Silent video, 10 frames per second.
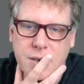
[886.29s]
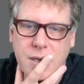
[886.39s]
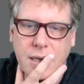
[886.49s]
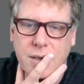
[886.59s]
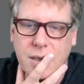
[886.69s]

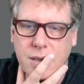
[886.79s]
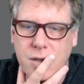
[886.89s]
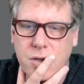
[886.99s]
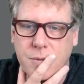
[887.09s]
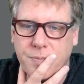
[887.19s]
Select the
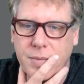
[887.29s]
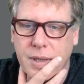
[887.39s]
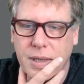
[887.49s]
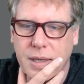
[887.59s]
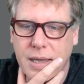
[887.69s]
condition,
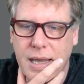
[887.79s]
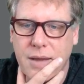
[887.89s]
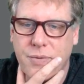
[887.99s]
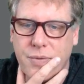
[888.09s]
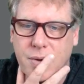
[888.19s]

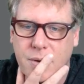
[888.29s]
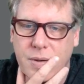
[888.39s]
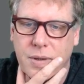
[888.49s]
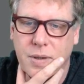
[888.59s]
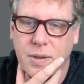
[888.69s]
if,
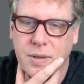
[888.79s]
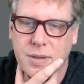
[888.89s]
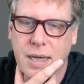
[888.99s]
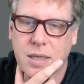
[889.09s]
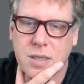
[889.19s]

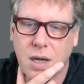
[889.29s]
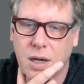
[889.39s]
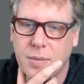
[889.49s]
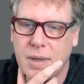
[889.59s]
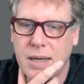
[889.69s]
date and
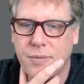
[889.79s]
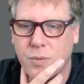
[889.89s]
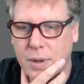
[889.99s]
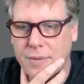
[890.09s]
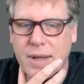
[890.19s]
time,
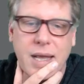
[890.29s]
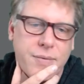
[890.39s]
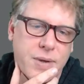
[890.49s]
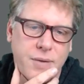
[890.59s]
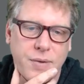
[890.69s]
if, whatever,
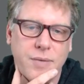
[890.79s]
if.